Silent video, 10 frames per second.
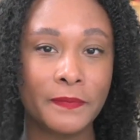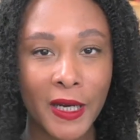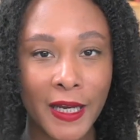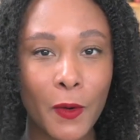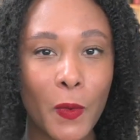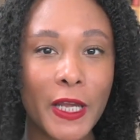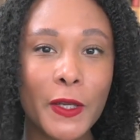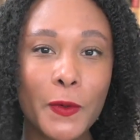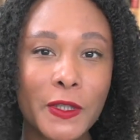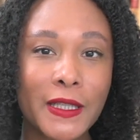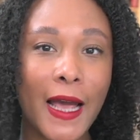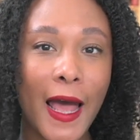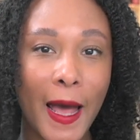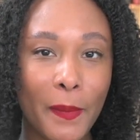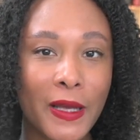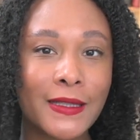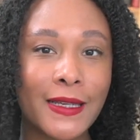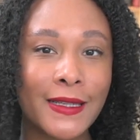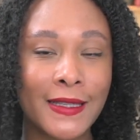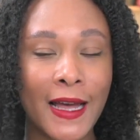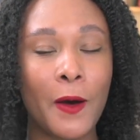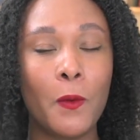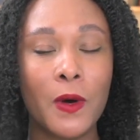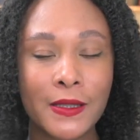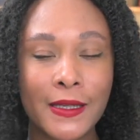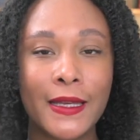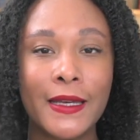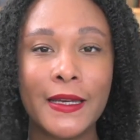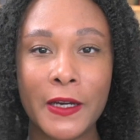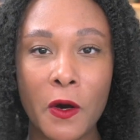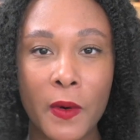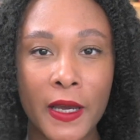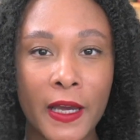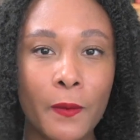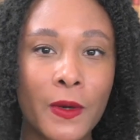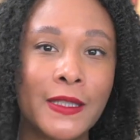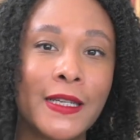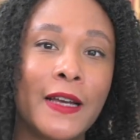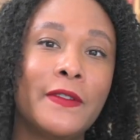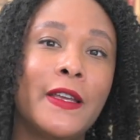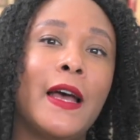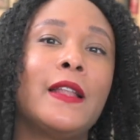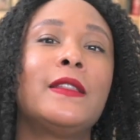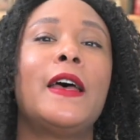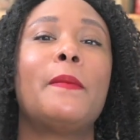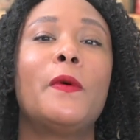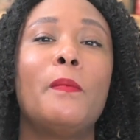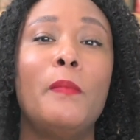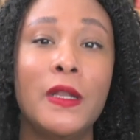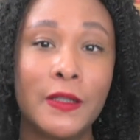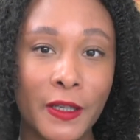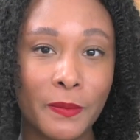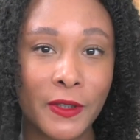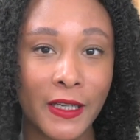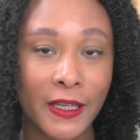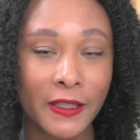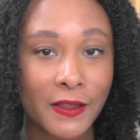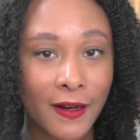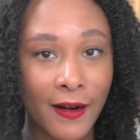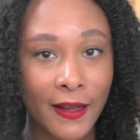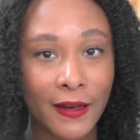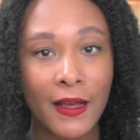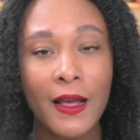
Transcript: But what usually happens is that once I get going and once I've gotten that momentum to get started,